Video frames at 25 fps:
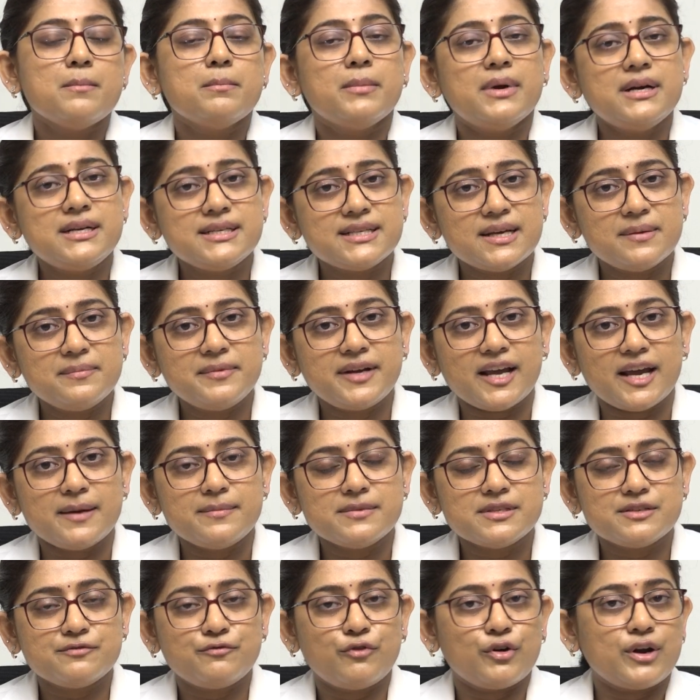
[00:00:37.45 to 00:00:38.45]
But
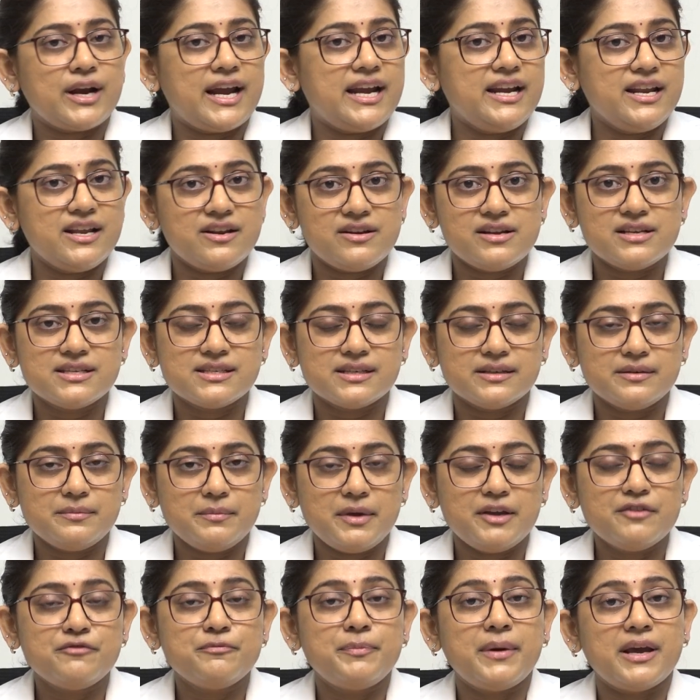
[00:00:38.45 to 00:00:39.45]
sometimes, for any reason,
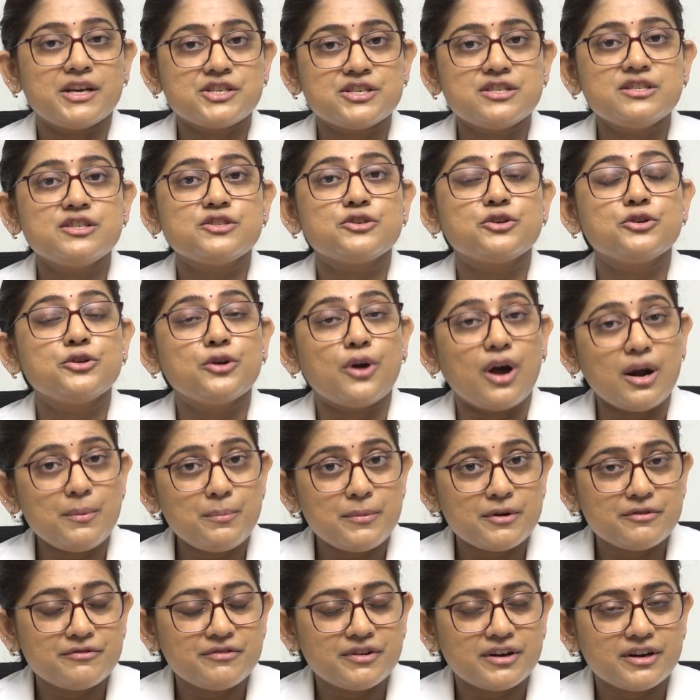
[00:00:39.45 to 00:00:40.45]
if patients do not
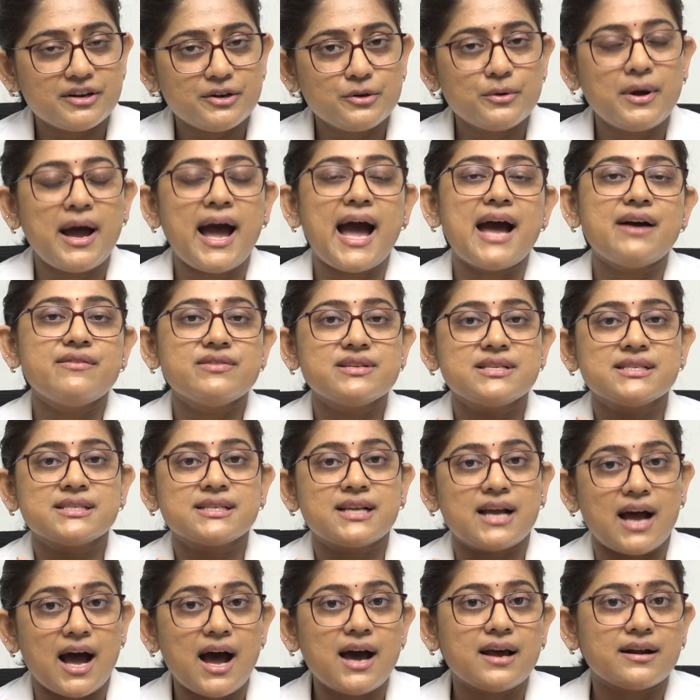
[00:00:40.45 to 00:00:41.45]
prefer to have a
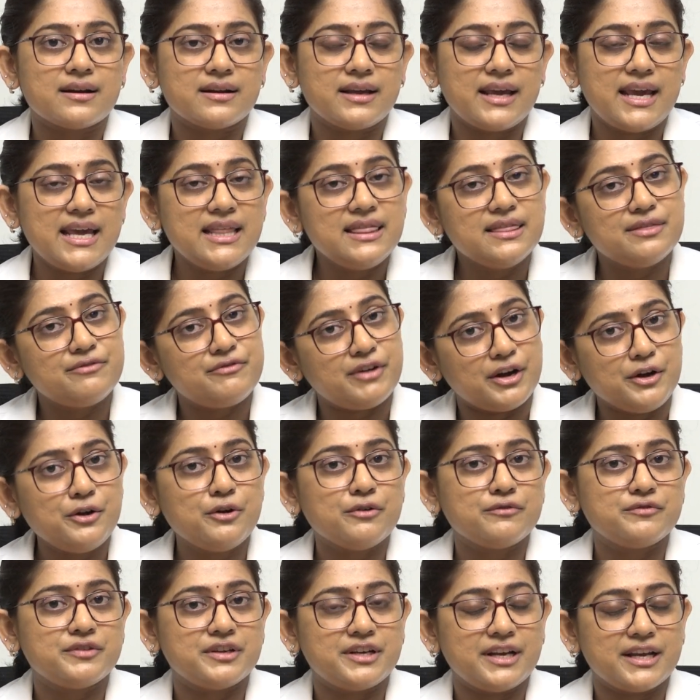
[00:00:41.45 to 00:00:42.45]
scar in front
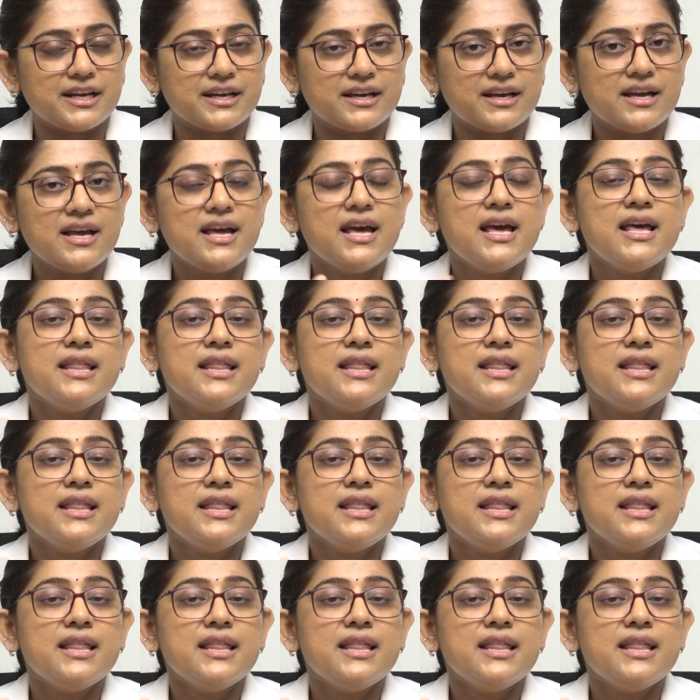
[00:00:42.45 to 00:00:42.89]
of the neck,